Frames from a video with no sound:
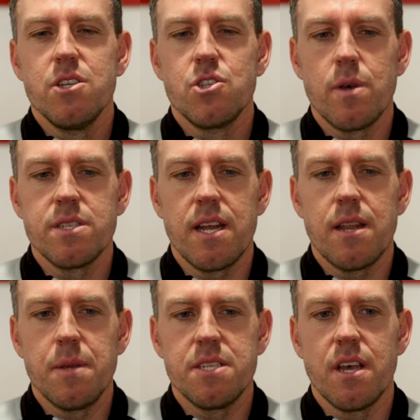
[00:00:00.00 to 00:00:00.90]
So I said
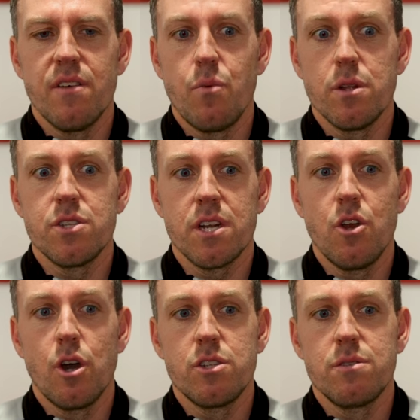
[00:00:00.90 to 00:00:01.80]
to myself, once
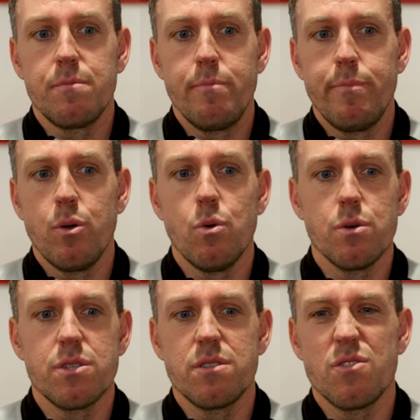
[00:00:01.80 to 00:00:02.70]
I'd got
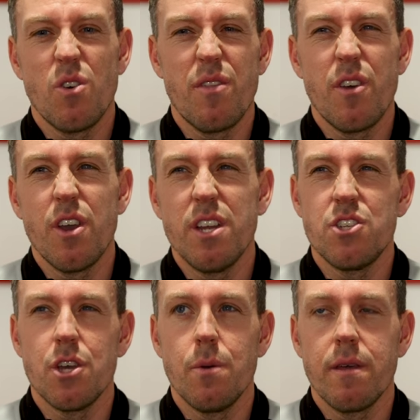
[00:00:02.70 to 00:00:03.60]
post sort of
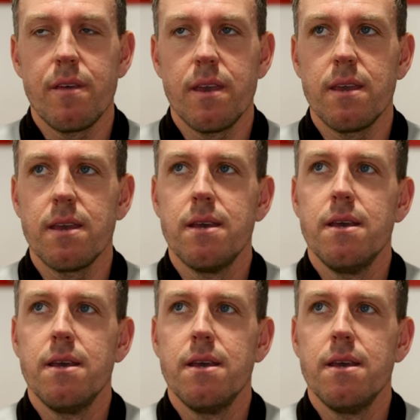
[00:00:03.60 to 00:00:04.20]
32, I think,